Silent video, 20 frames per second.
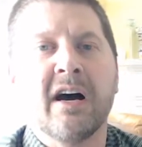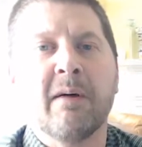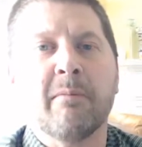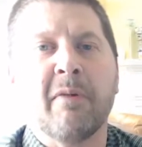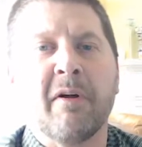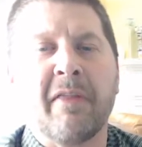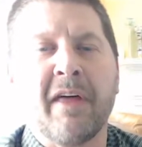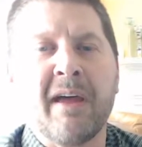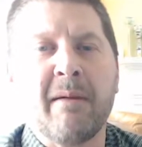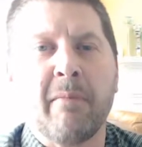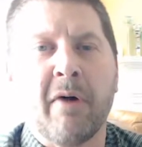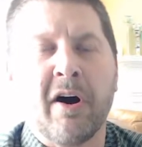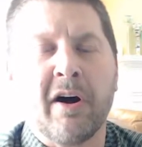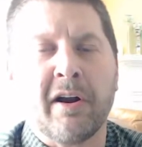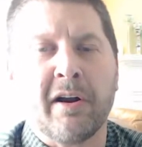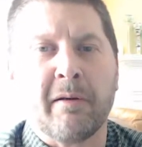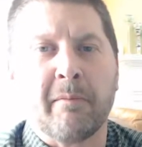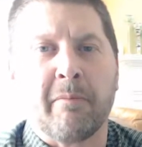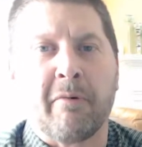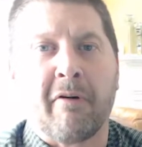But they
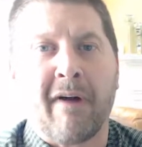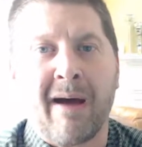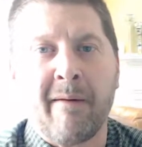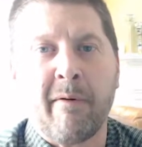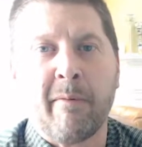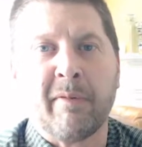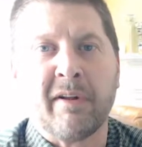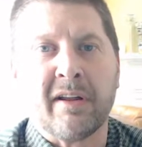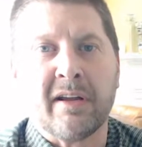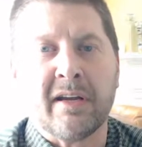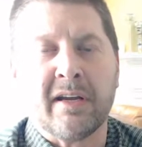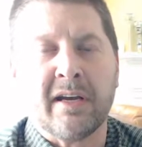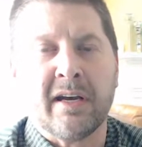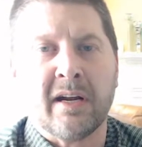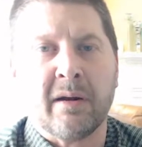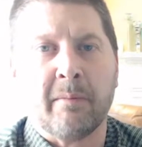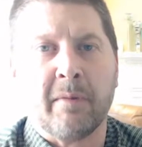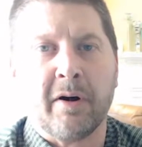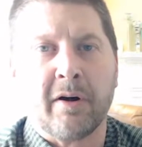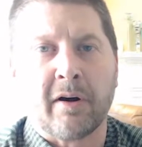bought it probably in
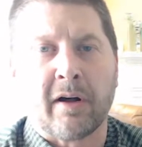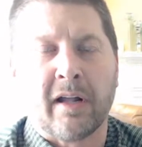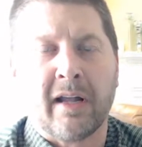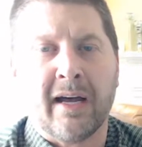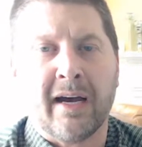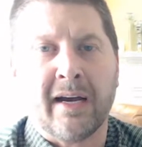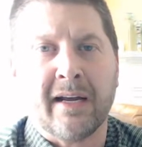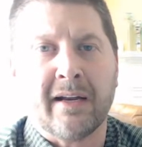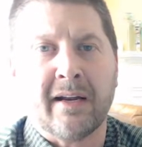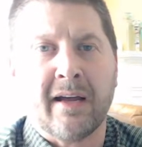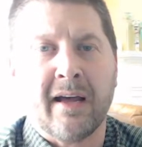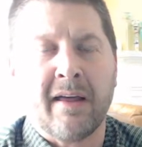a bulk lot